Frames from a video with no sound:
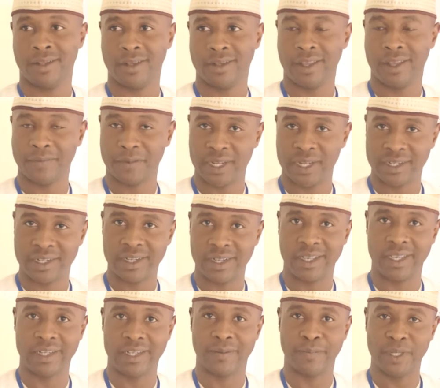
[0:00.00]

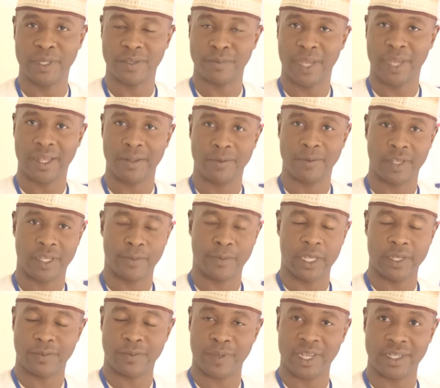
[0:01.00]
Definitely, it meets my
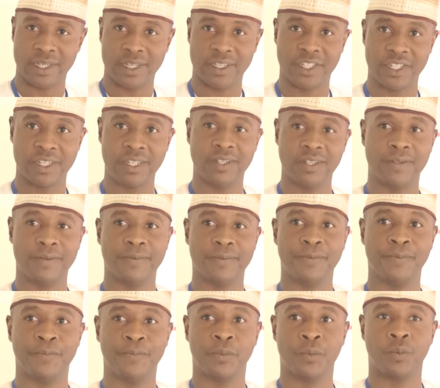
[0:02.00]
expectation.
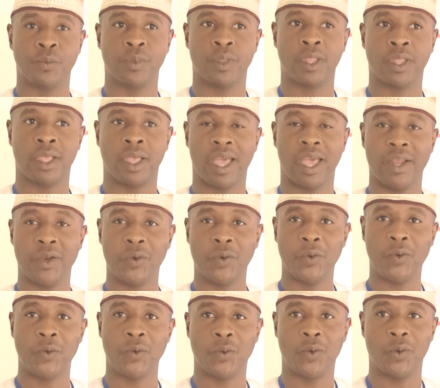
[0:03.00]
I
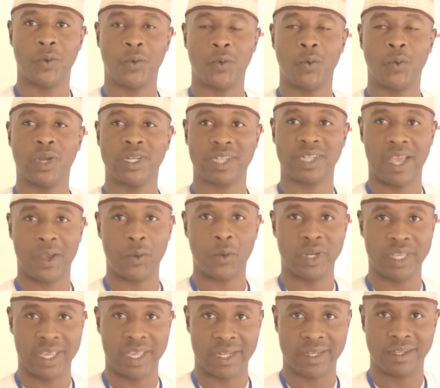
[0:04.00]
know what I
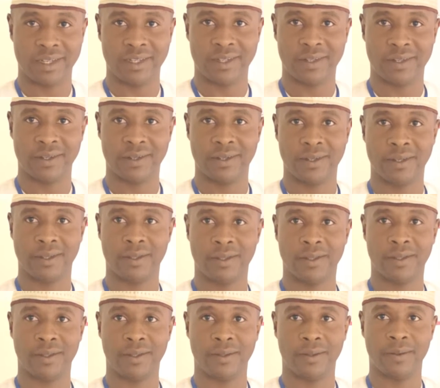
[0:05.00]
will get
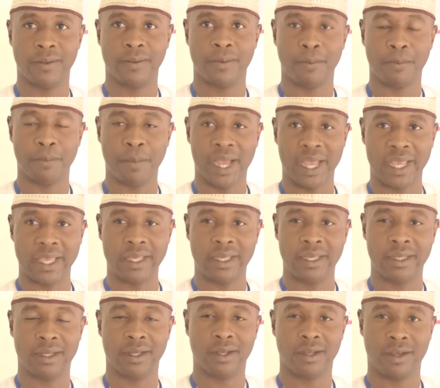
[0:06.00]
by
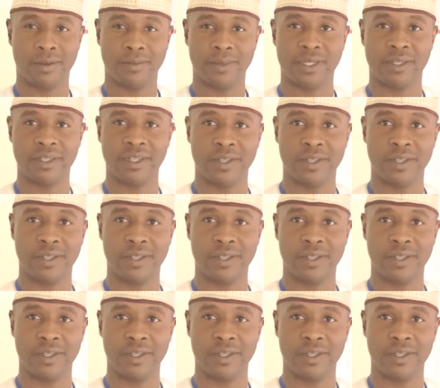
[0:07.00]
coming to